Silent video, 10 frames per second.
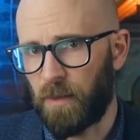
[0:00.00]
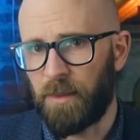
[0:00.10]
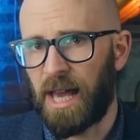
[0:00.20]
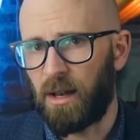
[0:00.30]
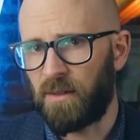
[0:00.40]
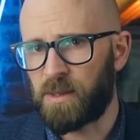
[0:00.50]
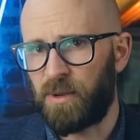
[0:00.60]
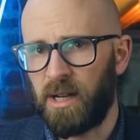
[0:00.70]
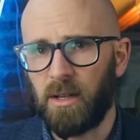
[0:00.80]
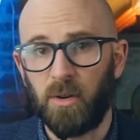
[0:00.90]
The male
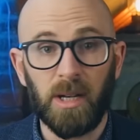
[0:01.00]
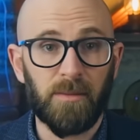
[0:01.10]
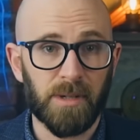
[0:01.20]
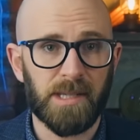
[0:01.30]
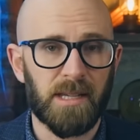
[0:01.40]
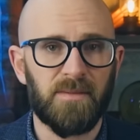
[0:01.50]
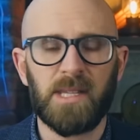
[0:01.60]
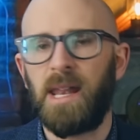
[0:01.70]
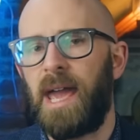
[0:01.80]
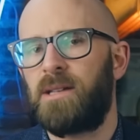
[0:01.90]
offspring only receives
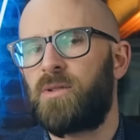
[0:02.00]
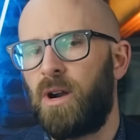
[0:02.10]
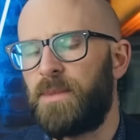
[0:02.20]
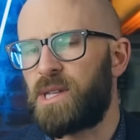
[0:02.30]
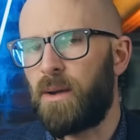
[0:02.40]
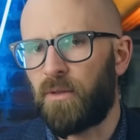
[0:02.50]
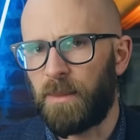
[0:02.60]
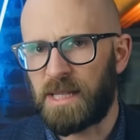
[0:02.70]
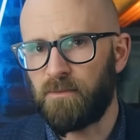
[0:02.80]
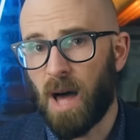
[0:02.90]
an X chromosome from
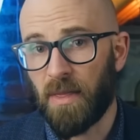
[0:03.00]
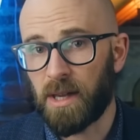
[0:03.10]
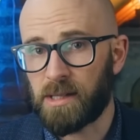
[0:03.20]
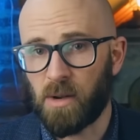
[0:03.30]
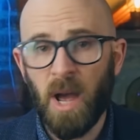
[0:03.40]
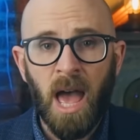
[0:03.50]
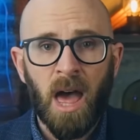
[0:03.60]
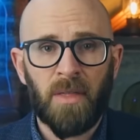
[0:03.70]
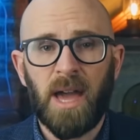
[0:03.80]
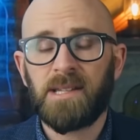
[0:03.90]
his mother, so
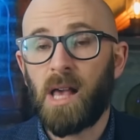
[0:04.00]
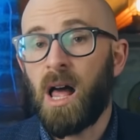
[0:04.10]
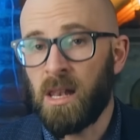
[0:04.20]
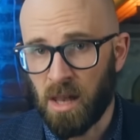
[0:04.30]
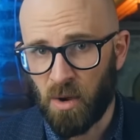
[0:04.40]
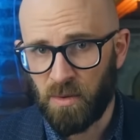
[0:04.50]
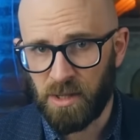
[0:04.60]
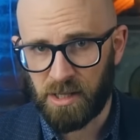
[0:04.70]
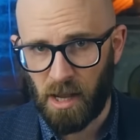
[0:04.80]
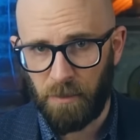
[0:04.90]
that alone
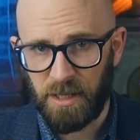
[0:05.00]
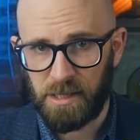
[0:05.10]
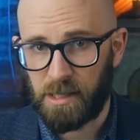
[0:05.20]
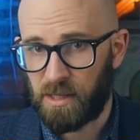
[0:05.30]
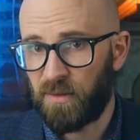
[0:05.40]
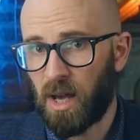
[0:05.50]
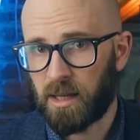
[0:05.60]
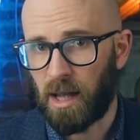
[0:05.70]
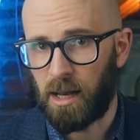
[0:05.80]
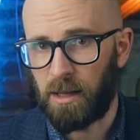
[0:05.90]
determines his fur
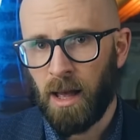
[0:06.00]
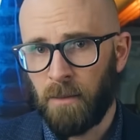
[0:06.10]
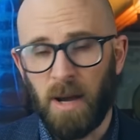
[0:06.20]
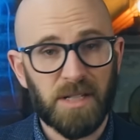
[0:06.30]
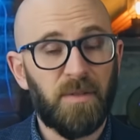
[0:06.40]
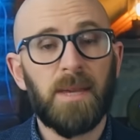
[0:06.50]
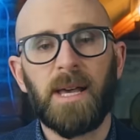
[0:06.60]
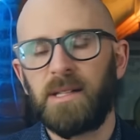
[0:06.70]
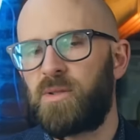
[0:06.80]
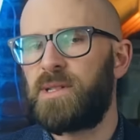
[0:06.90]
color. But
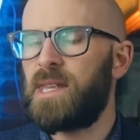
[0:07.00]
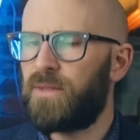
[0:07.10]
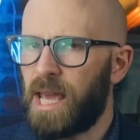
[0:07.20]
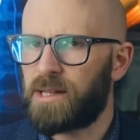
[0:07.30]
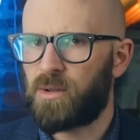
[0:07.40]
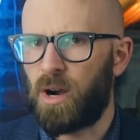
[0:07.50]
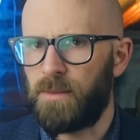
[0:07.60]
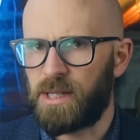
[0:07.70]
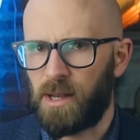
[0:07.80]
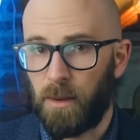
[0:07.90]
females receive an X
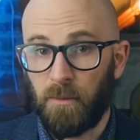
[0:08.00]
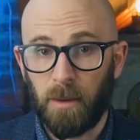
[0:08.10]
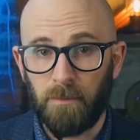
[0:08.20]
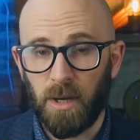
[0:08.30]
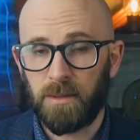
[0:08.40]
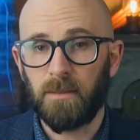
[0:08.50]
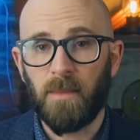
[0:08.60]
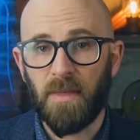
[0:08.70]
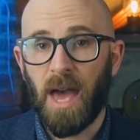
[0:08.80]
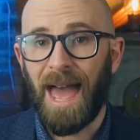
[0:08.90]
chromosome from both the
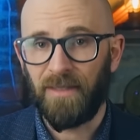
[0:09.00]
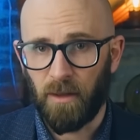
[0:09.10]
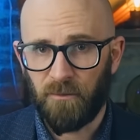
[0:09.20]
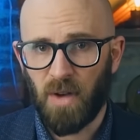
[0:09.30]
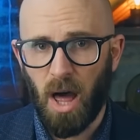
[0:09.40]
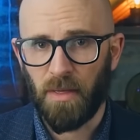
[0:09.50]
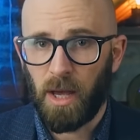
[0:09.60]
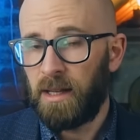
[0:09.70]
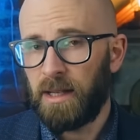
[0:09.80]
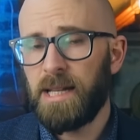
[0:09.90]
mother and the
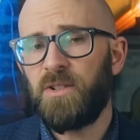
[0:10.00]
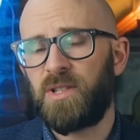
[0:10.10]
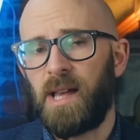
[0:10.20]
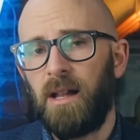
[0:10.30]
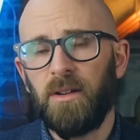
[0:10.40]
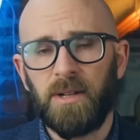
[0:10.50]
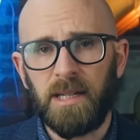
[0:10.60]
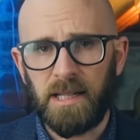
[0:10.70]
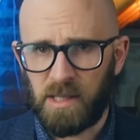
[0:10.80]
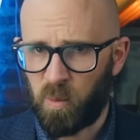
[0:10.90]
father. Each cell only
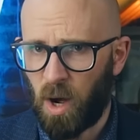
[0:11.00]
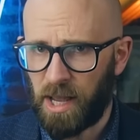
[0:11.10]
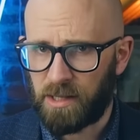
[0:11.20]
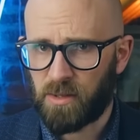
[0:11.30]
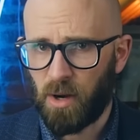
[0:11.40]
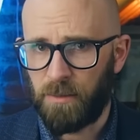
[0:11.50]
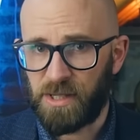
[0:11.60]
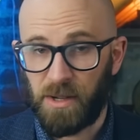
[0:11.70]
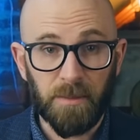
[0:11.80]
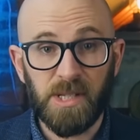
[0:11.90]
needs one X
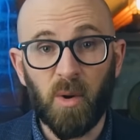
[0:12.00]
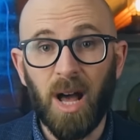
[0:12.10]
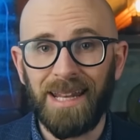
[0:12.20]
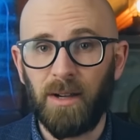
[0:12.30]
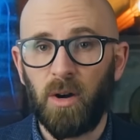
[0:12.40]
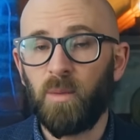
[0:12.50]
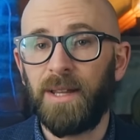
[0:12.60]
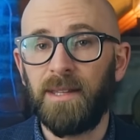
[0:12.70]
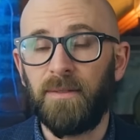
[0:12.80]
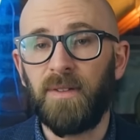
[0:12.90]
chromosome, so early on
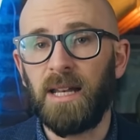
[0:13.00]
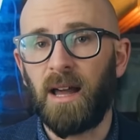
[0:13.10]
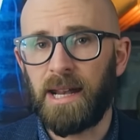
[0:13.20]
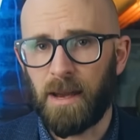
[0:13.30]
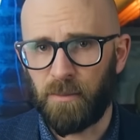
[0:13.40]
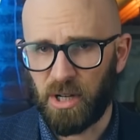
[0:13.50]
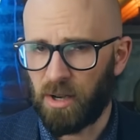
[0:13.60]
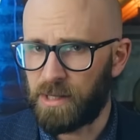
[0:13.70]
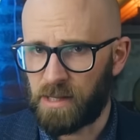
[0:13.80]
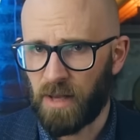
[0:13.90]
when the feline
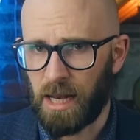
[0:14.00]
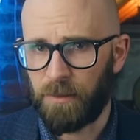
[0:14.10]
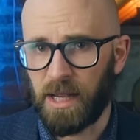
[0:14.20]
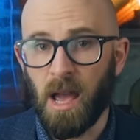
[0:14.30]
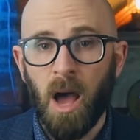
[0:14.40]
embryo is developing,